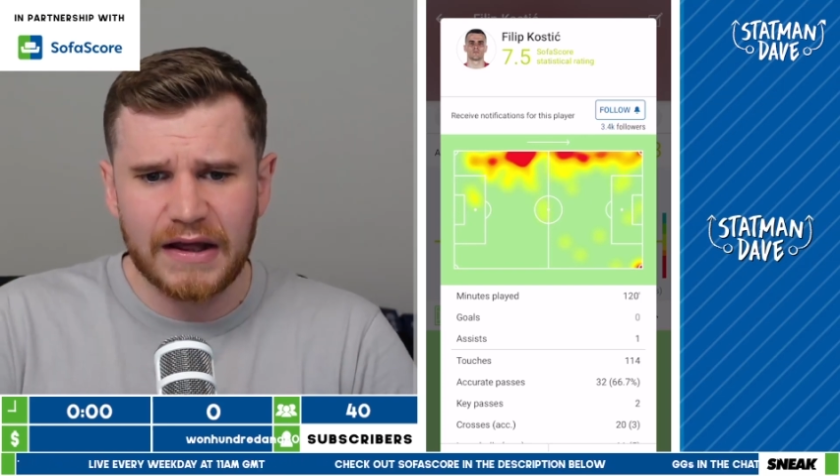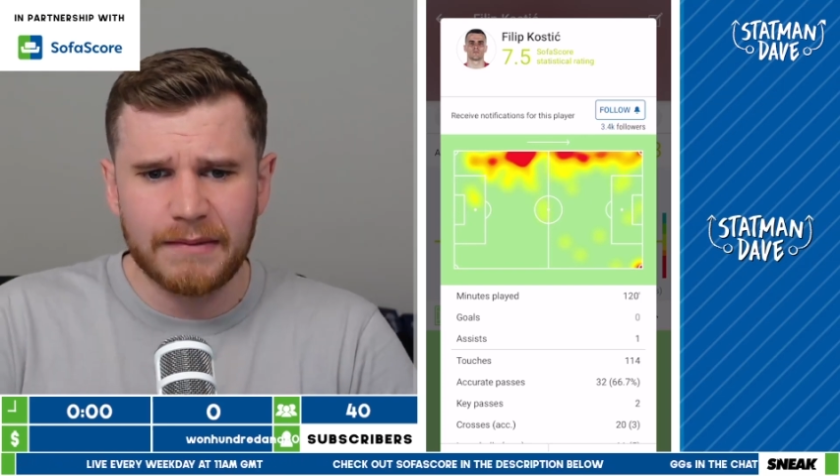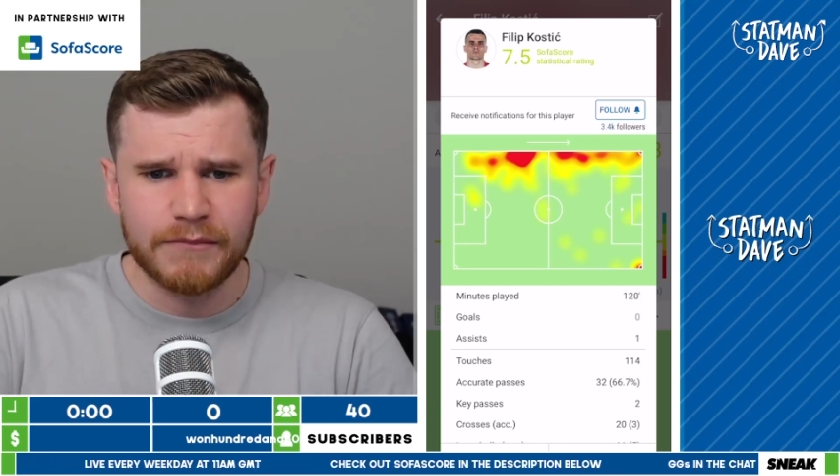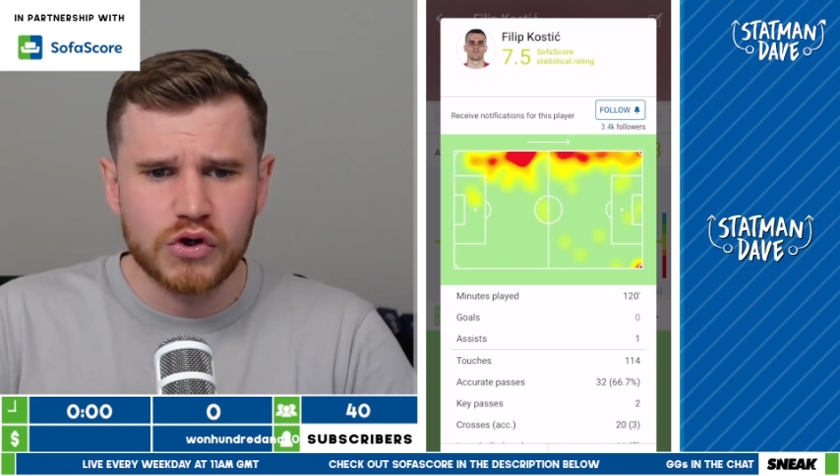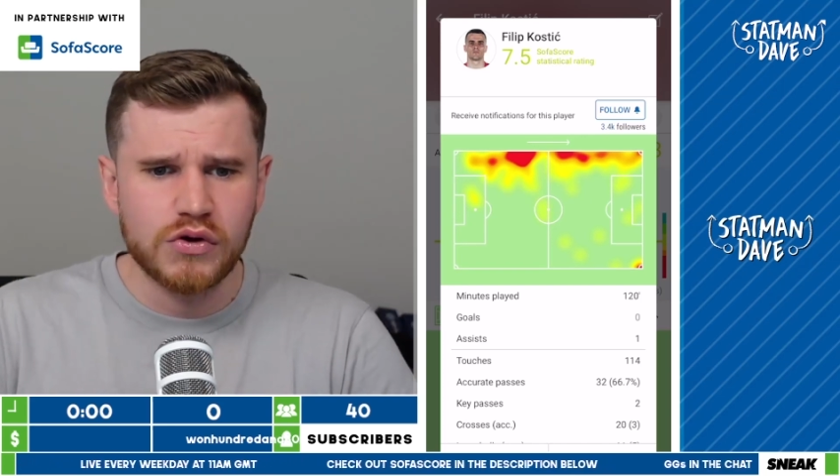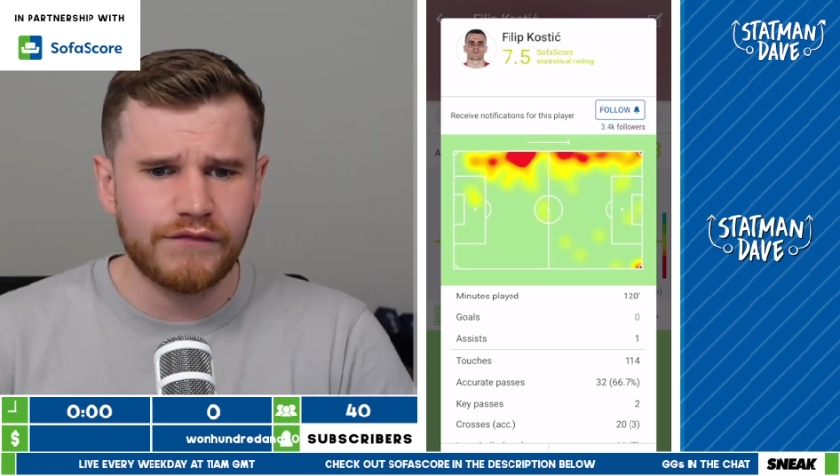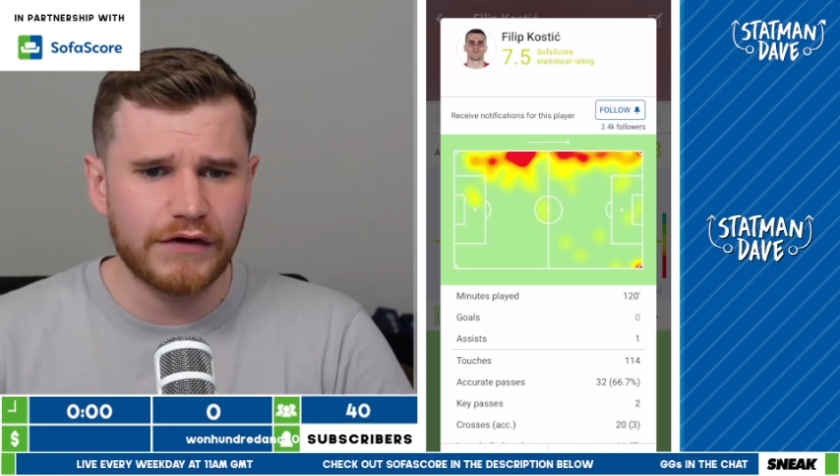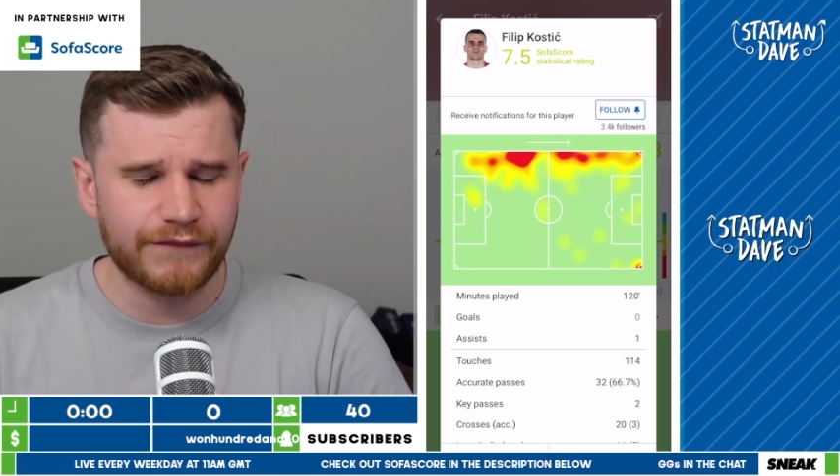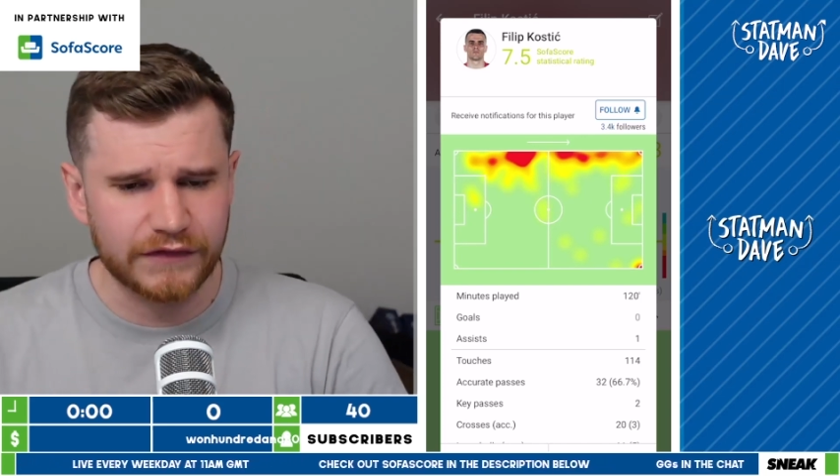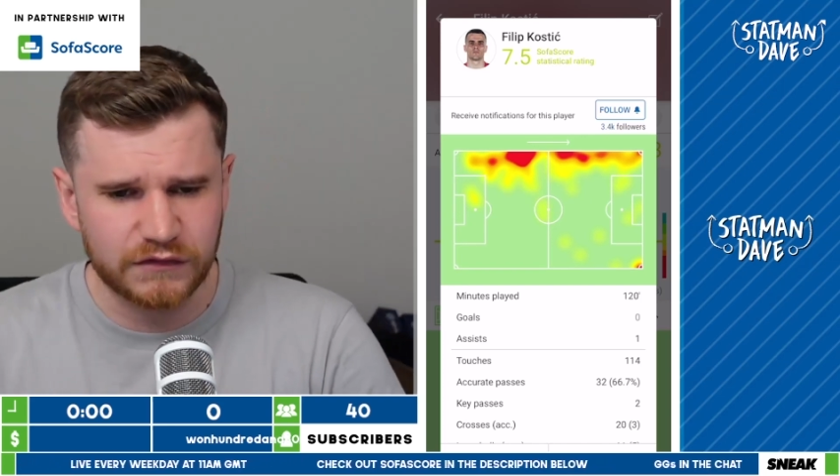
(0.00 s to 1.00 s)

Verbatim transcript: move for